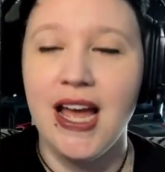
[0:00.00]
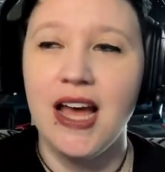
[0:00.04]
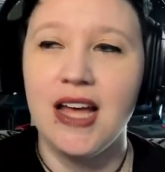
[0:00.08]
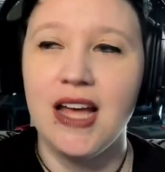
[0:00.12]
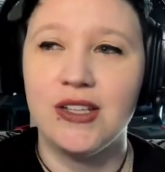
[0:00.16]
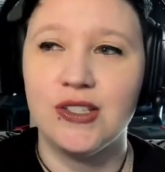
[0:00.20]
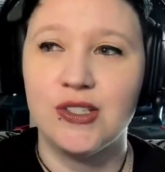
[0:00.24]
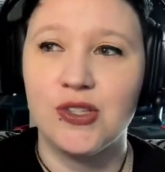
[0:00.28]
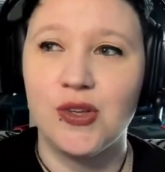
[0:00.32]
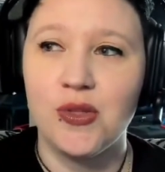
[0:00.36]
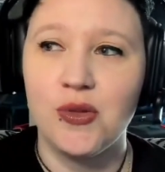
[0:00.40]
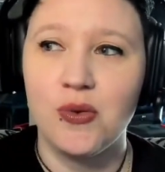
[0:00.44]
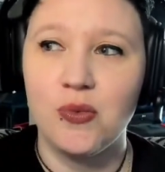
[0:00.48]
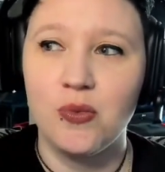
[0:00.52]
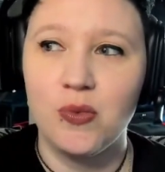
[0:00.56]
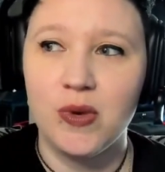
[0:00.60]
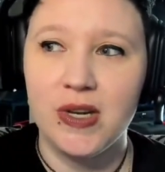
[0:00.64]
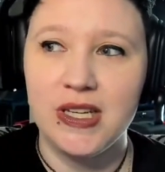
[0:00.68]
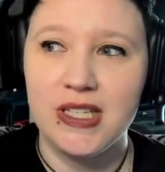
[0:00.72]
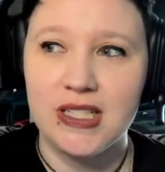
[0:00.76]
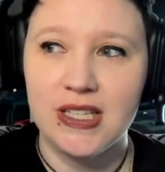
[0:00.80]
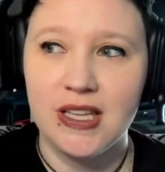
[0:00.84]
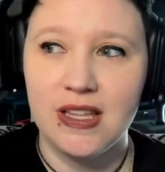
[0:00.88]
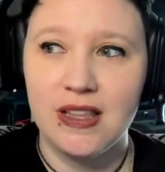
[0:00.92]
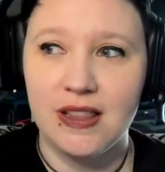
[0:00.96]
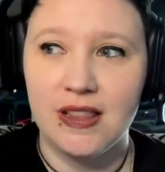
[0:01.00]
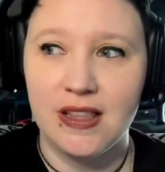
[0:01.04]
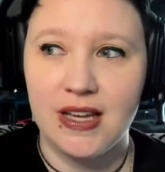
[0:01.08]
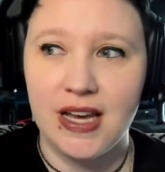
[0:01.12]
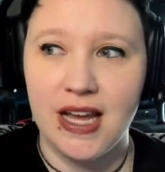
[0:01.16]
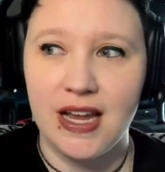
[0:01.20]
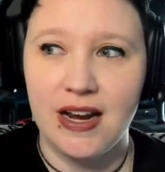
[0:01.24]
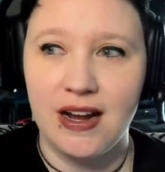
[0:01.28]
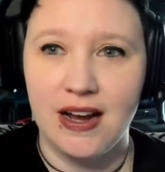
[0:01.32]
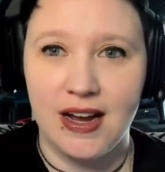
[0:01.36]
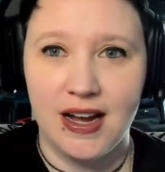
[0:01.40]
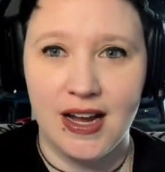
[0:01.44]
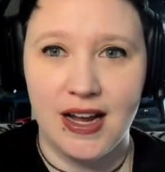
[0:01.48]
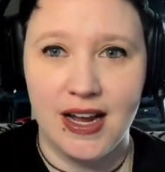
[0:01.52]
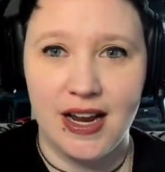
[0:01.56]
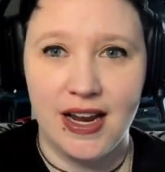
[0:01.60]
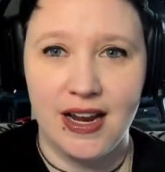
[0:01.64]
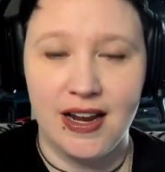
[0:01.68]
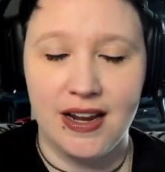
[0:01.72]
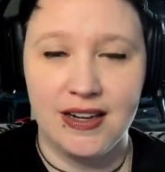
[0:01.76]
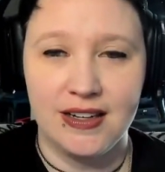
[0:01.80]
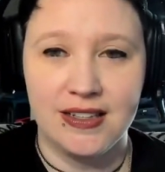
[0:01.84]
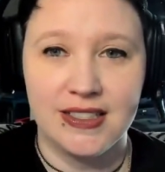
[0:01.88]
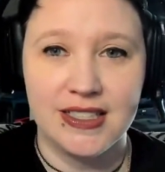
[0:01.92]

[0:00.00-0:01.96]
And so the reason that I